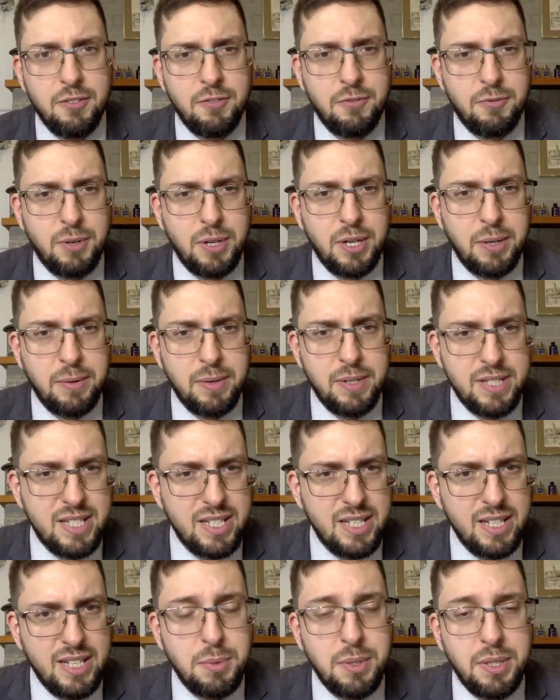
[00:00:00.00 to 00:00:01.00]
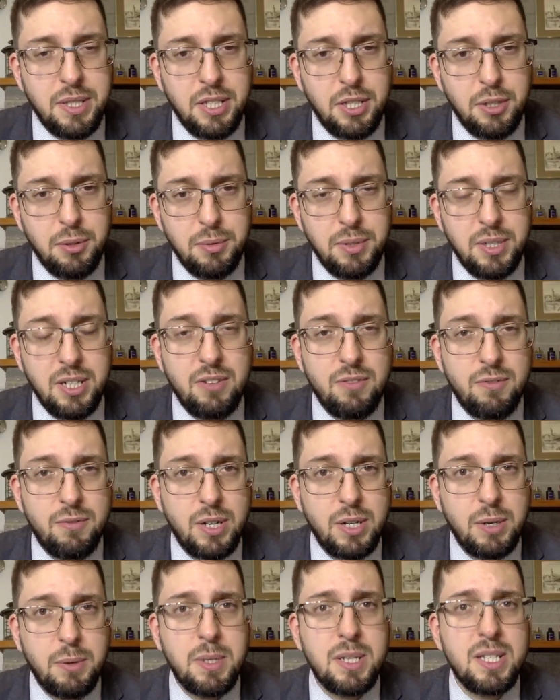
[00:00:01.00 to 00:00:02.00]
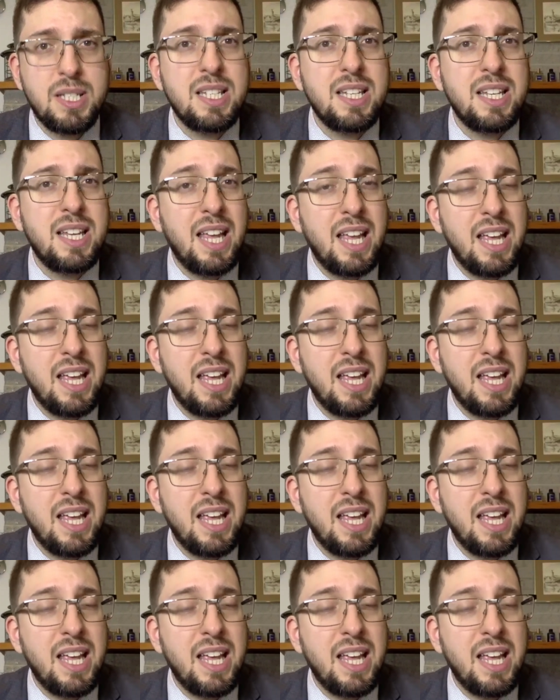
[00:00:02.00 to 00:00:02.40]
of fragrance, it's really unique fragrance,